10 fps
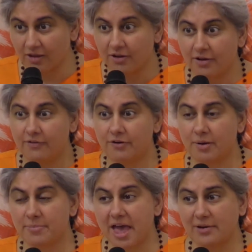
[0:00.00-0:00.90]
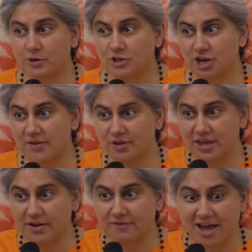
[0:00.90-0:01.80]
From that which
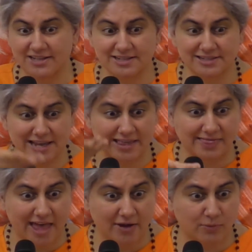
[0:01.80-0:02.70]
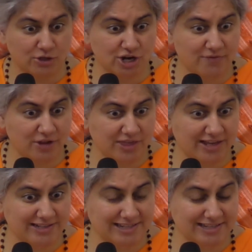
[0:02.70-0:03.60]
everything rises, in that which everything
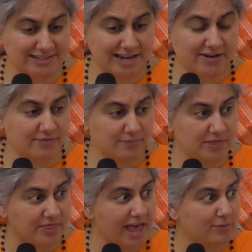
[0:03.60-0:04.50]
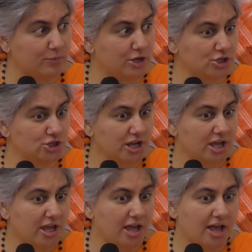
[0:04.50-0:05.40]
is sustained, in that which
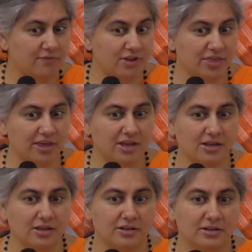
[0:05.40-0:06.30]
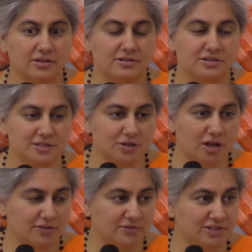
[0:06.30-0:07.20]
everything
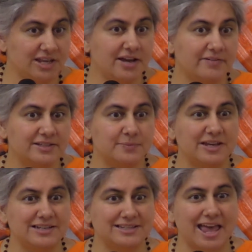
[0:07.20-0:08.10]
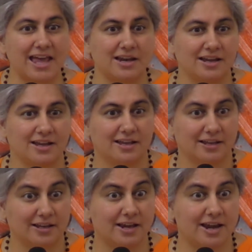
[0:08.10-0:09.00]
dissolves. Here it's being said,
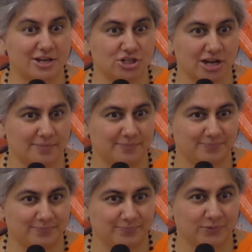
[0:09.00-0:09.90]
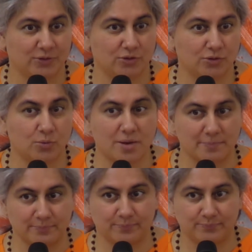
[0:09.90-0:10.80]
Ganesha, Tvam.
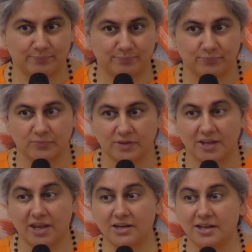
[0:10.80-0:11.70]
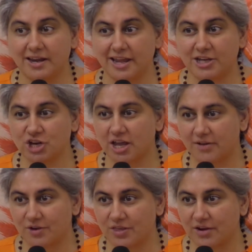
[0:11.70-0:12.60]
In Ganesha,
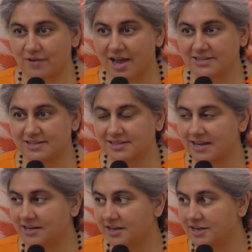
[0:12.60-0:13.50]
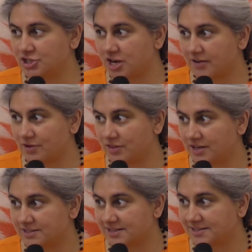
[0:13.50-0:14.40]
everything rises. In Ganesha, everything
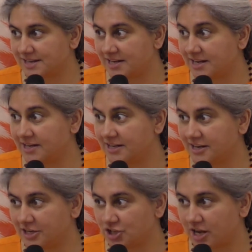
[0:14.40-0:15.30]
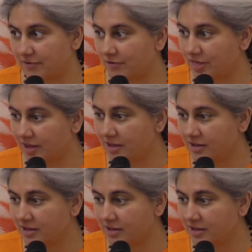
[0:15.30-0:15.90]
is sustained. In Ganesha, everything.